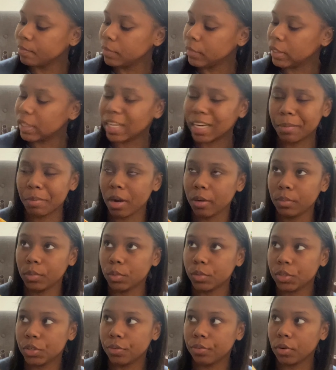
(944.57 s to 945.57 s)
that I probably
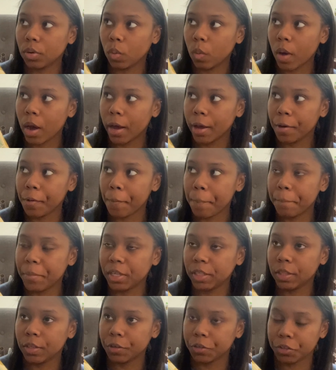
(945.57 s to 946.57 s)
won't do for a while,
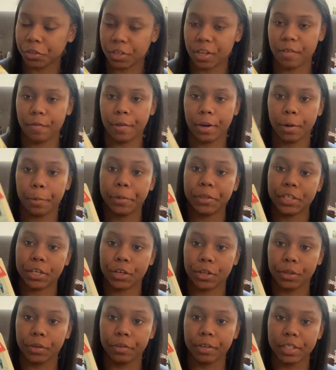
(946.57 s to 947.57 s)
but there's a very
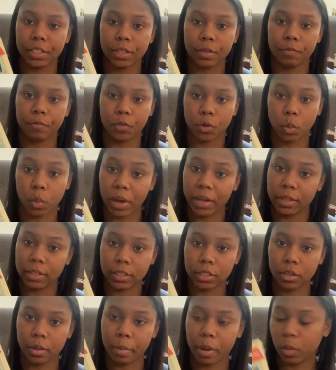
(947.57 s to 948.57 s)
particular reason for why this
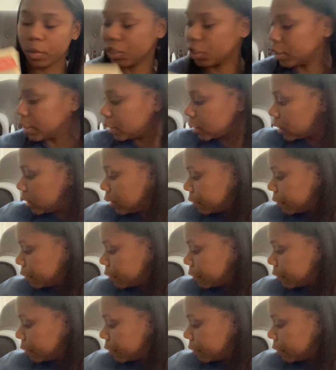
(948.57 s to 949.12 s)
is on my wish list.